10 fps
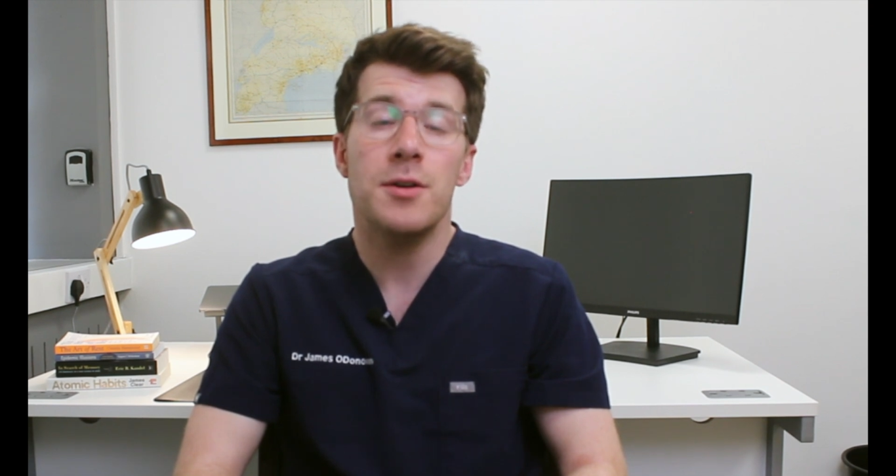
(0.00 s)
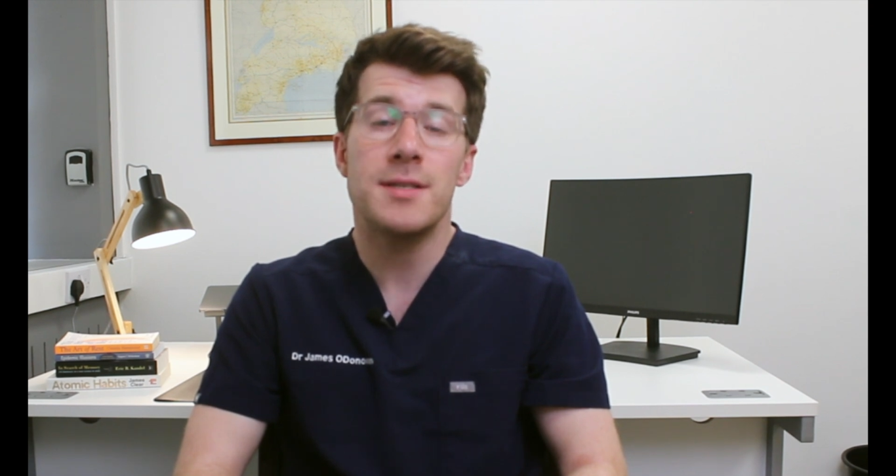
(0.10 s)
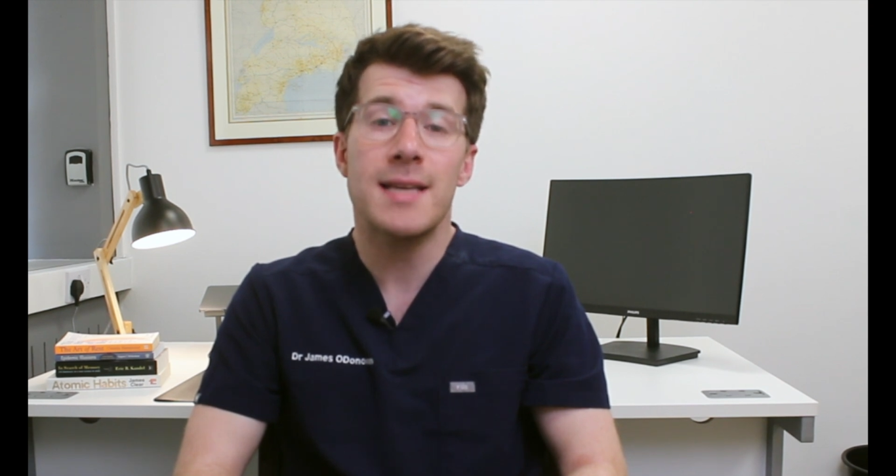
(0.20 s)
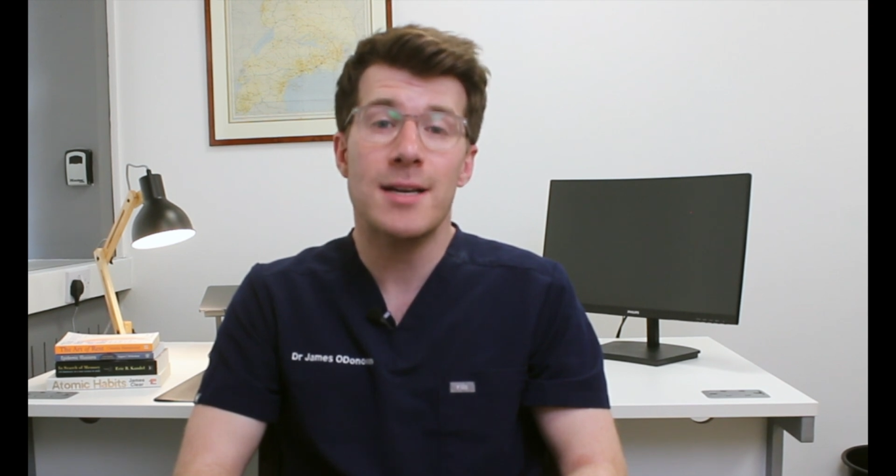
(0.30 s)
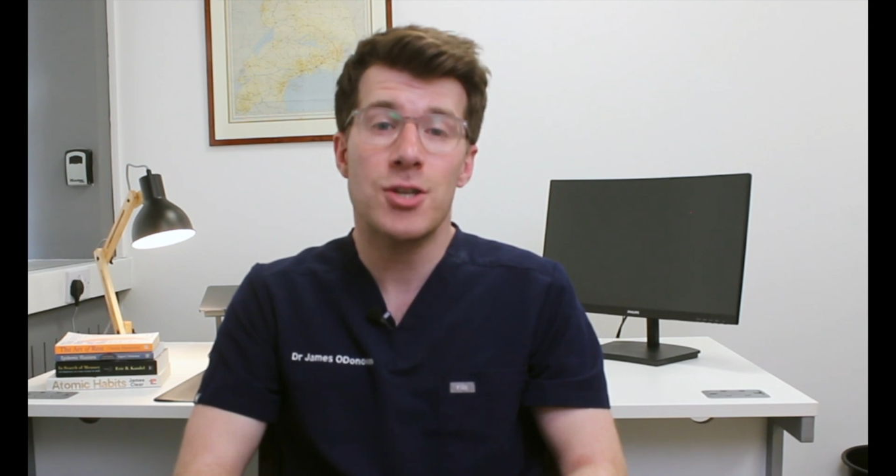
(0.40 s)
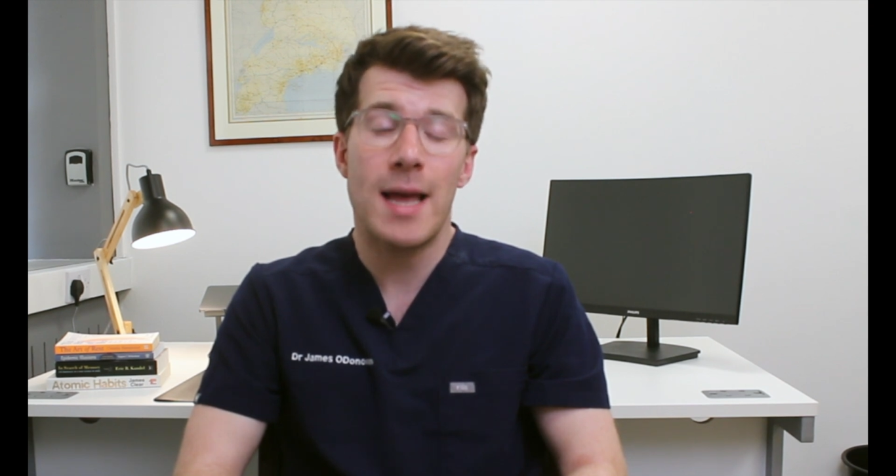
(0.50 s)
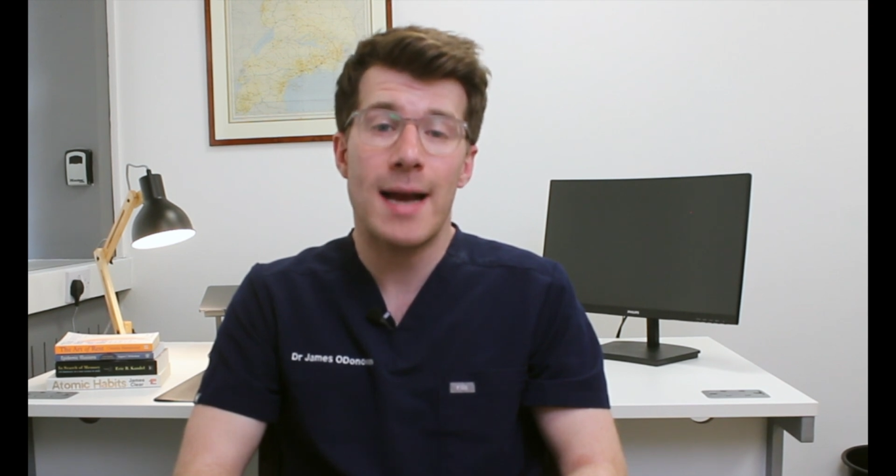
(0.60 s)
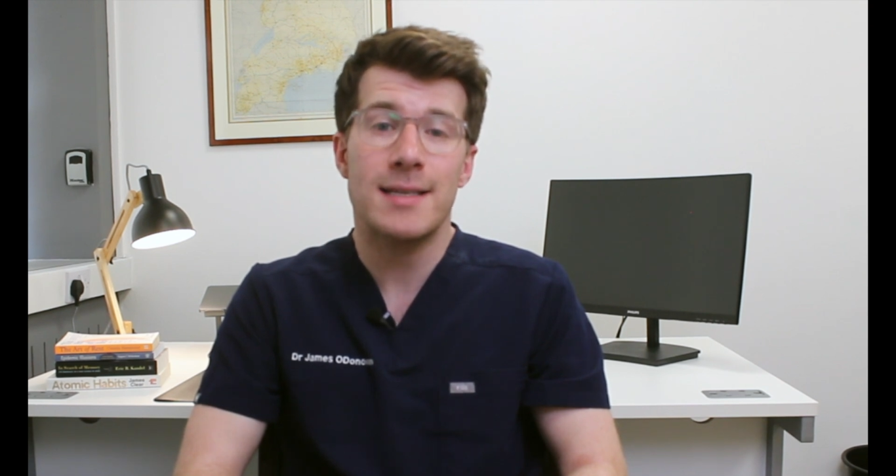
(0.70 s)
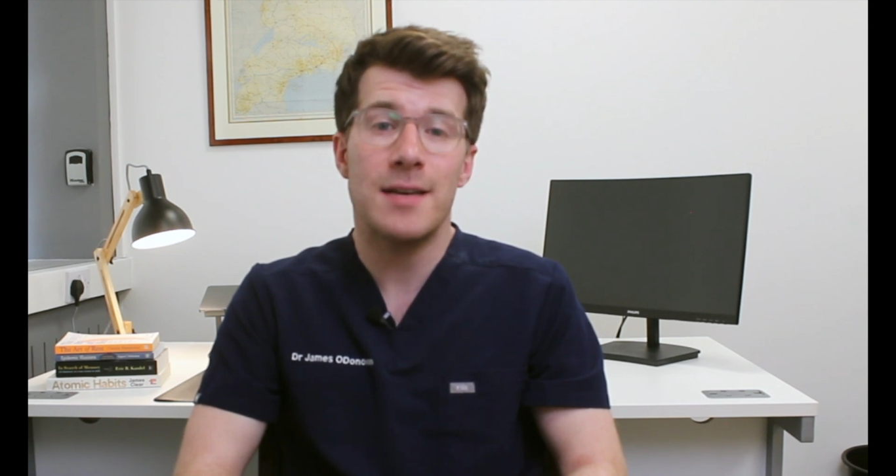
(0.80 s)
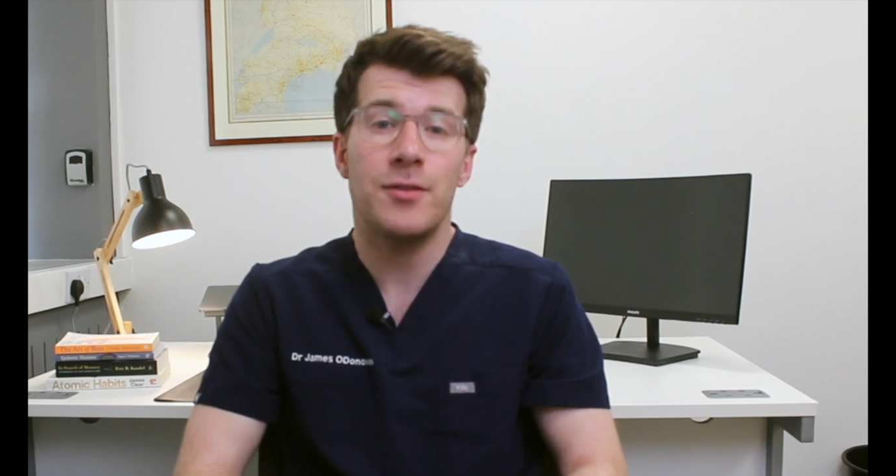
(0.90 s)
who's sexually
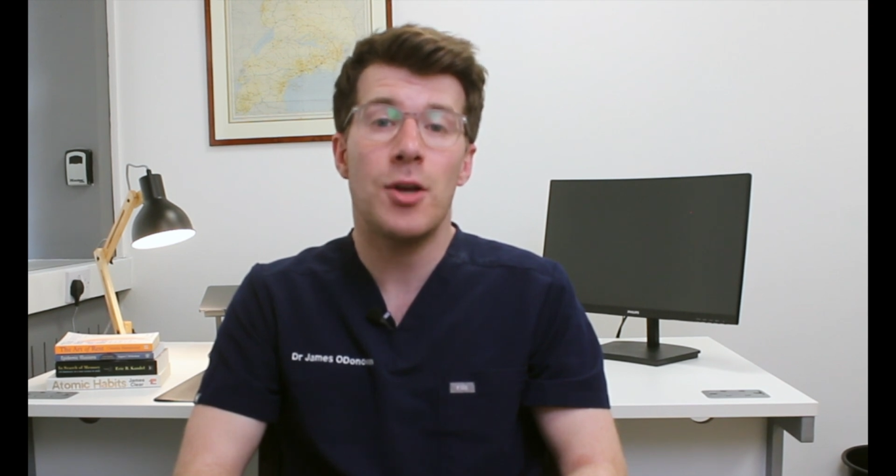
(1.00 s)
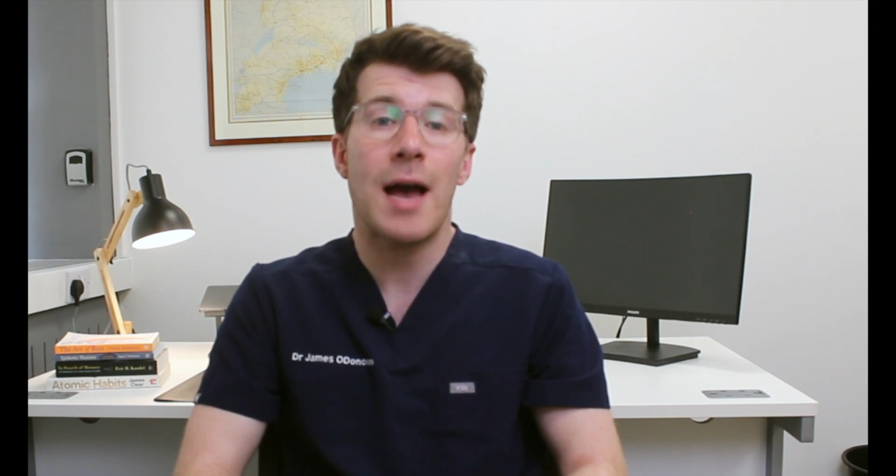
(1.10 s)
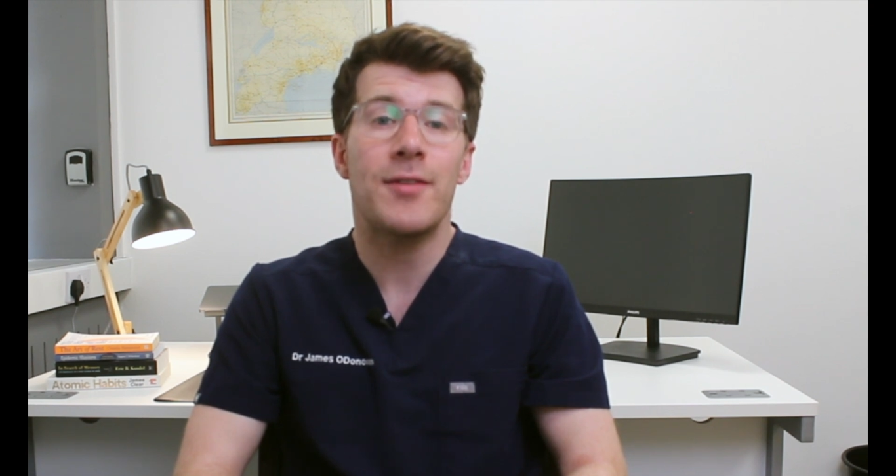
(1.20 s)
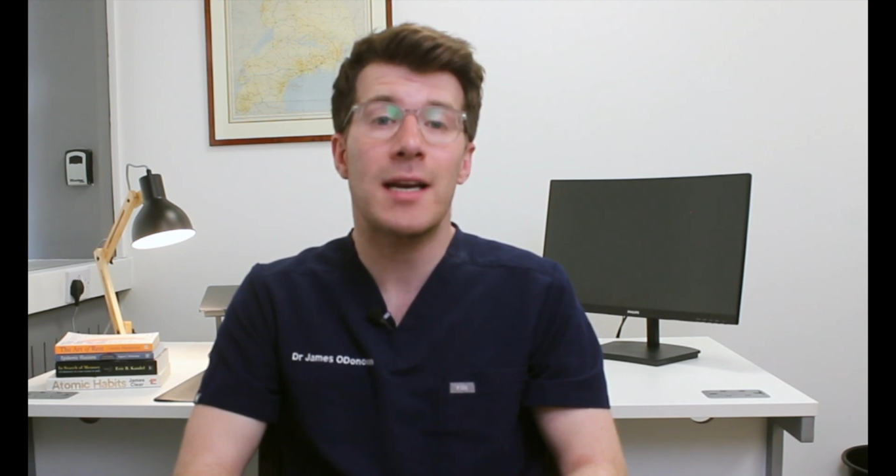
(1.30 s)
active, you have a